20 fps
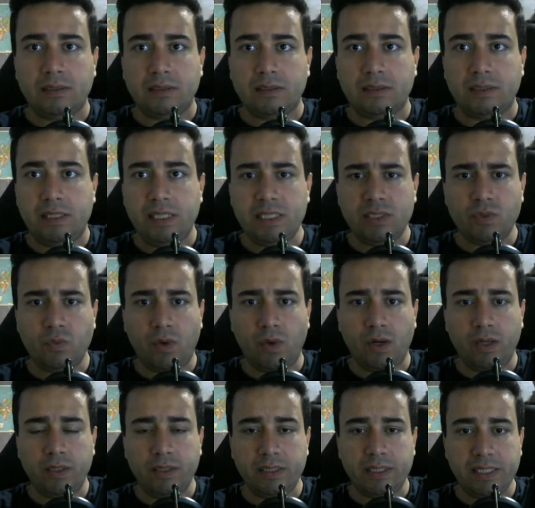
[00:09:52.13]
this
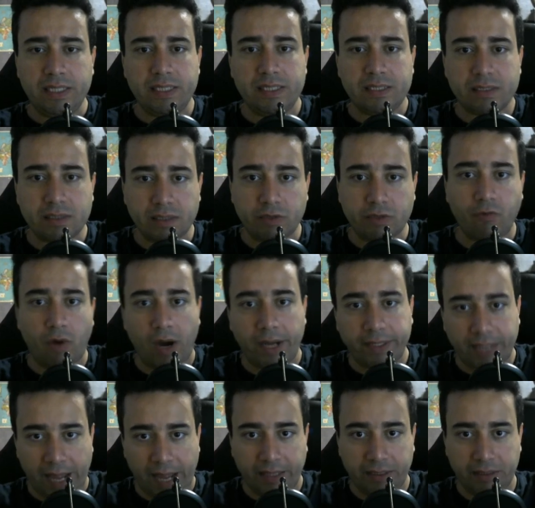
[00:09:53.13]
one is the wide
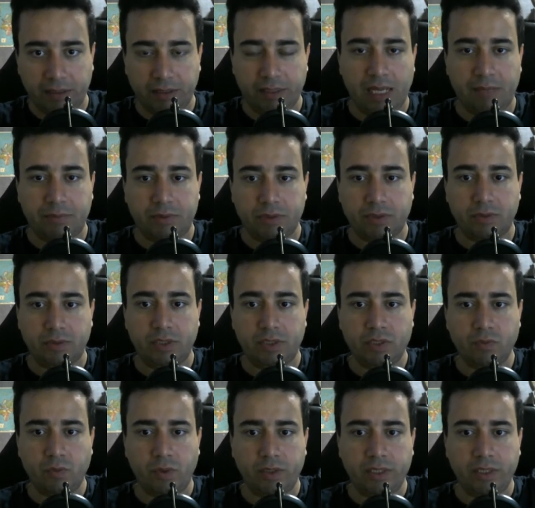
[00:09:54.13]
angle camera. So this one